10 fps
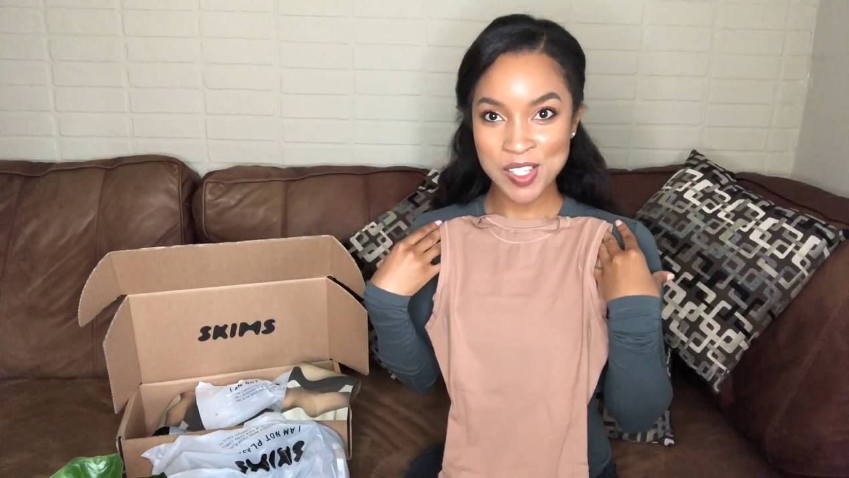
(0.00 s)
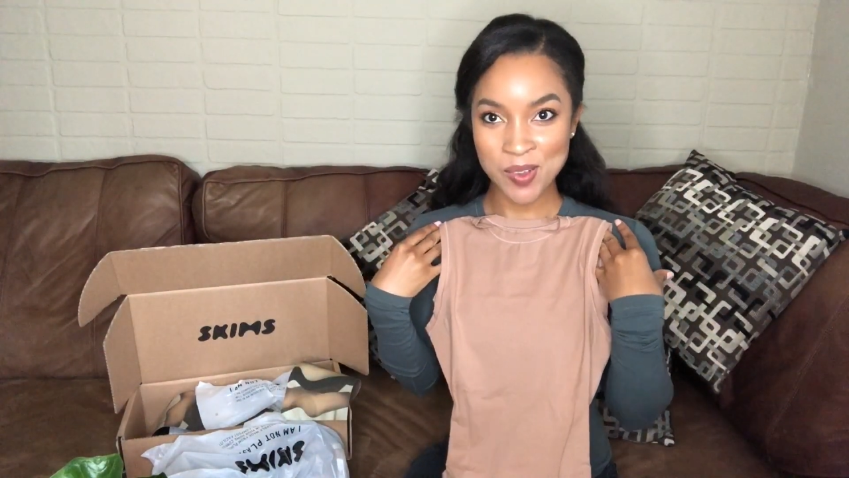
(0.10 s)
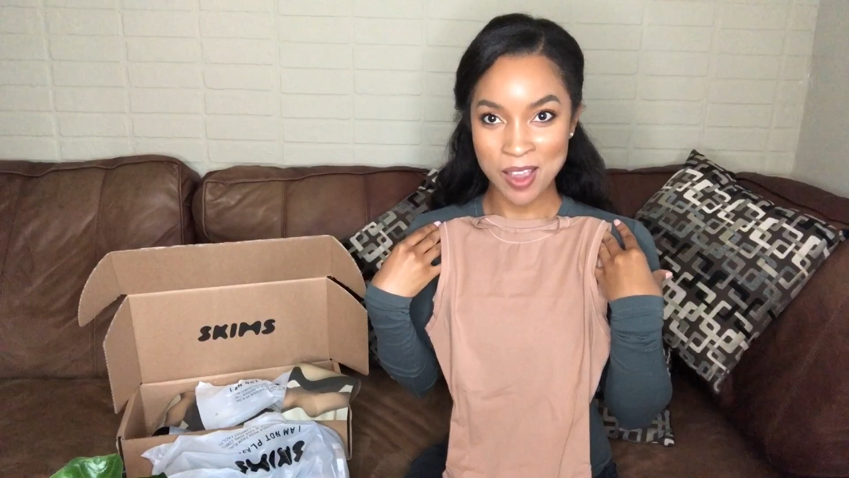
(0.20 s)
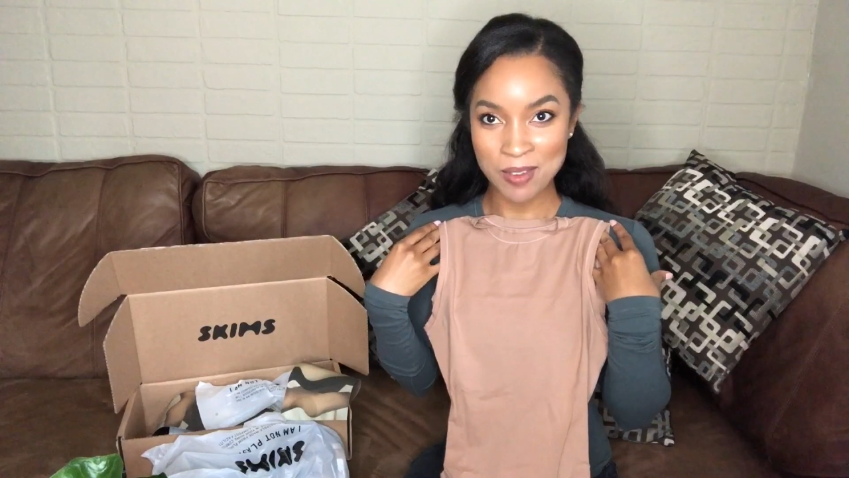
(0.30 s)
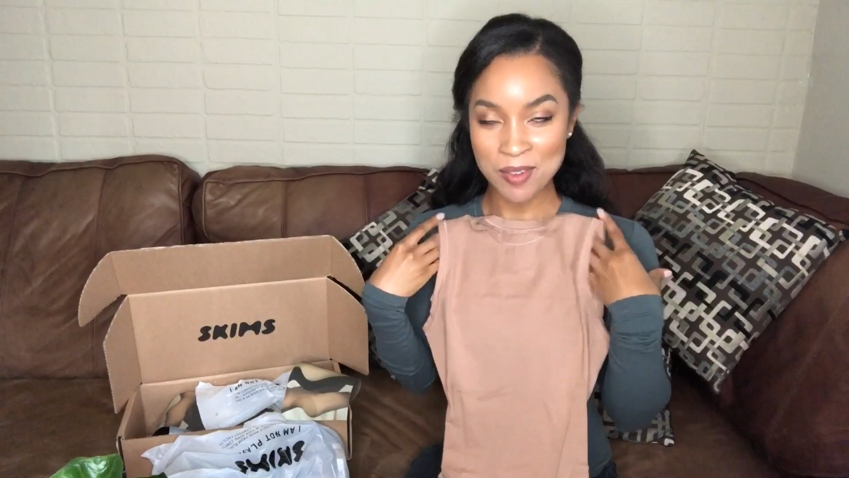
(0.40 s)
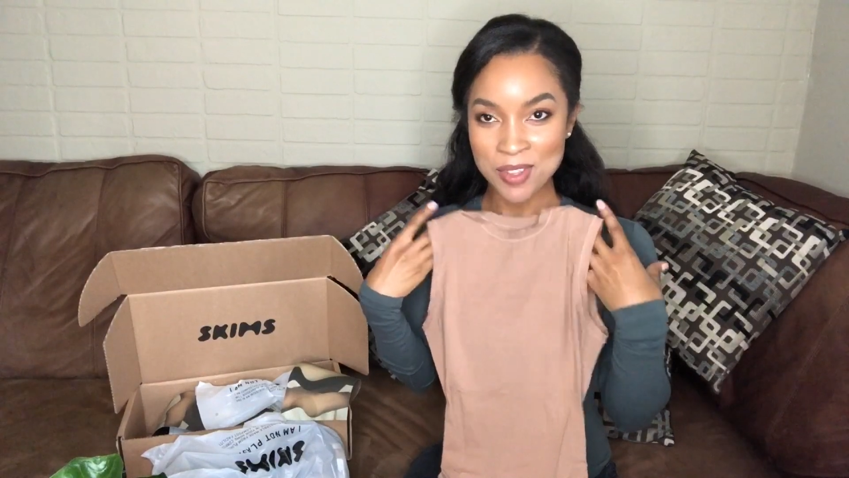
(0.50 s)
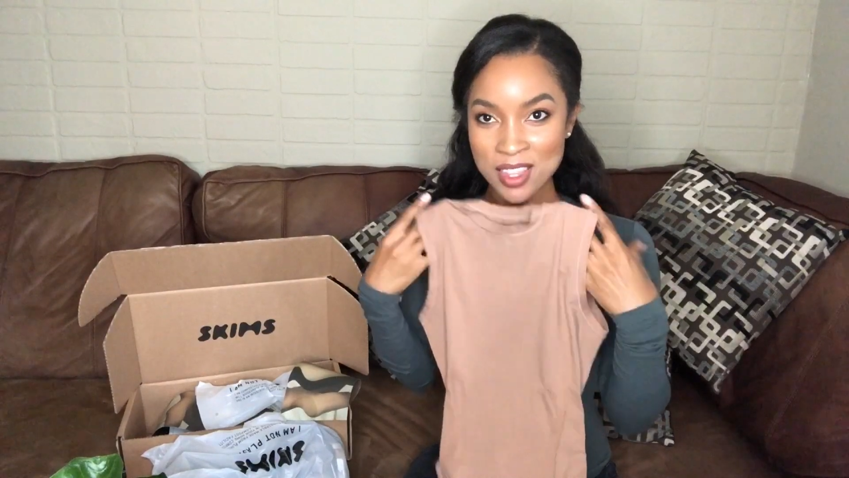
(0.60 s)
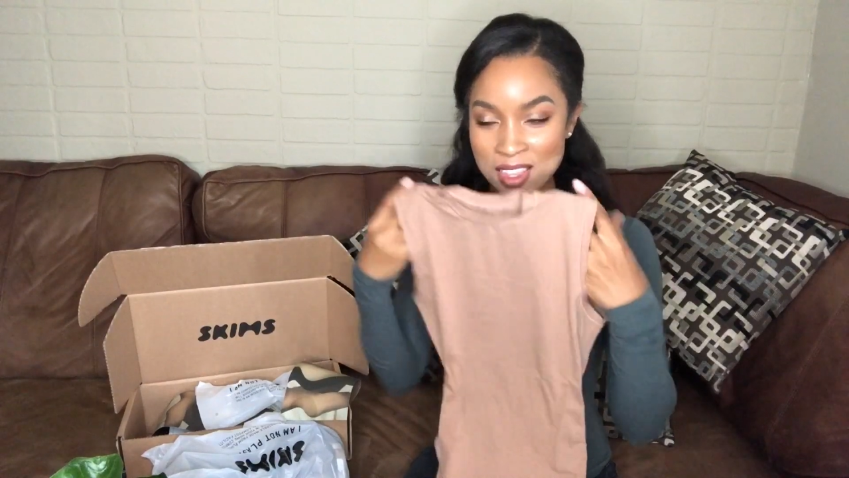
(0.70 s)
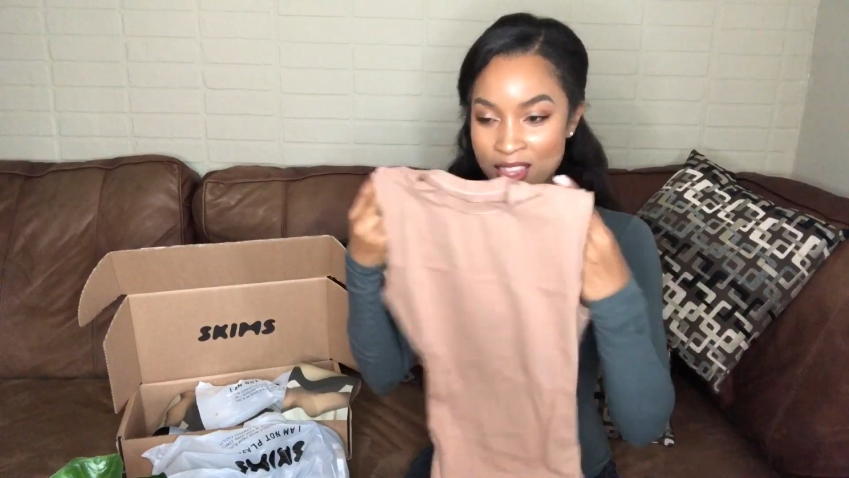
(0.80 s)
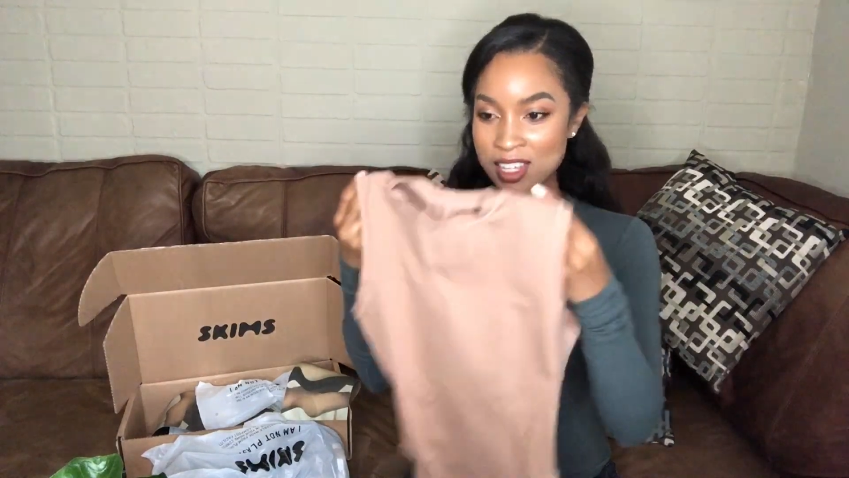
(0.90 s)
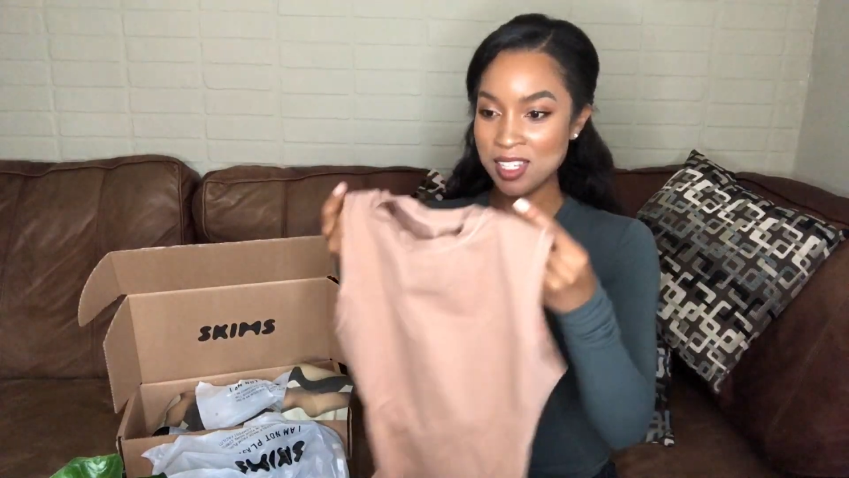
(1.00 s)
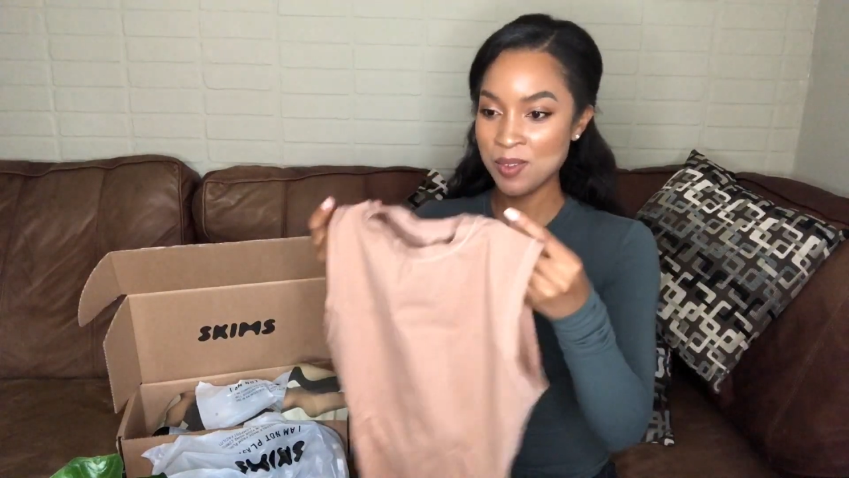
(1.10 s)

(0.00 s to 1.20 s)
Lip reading: so I went with this